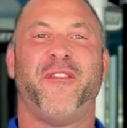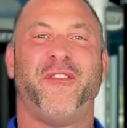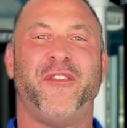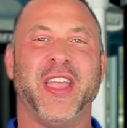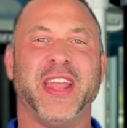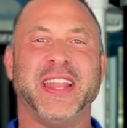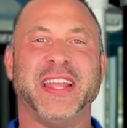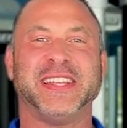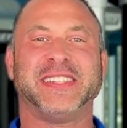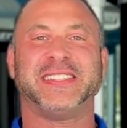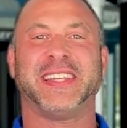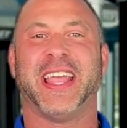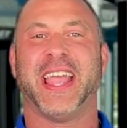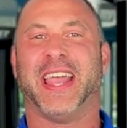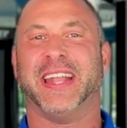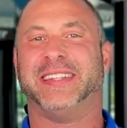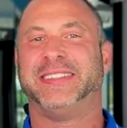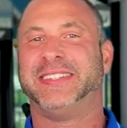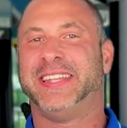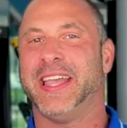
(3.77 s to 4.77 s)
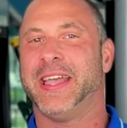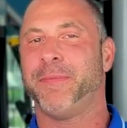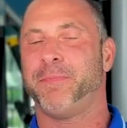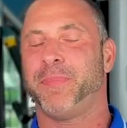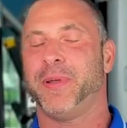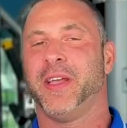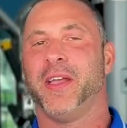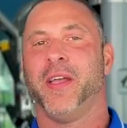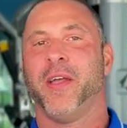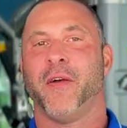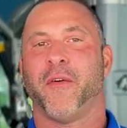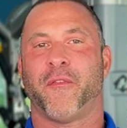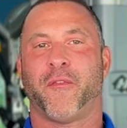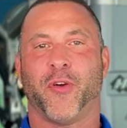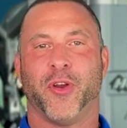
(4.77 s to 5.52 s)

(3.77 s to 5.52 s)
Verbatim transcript: fitness and tip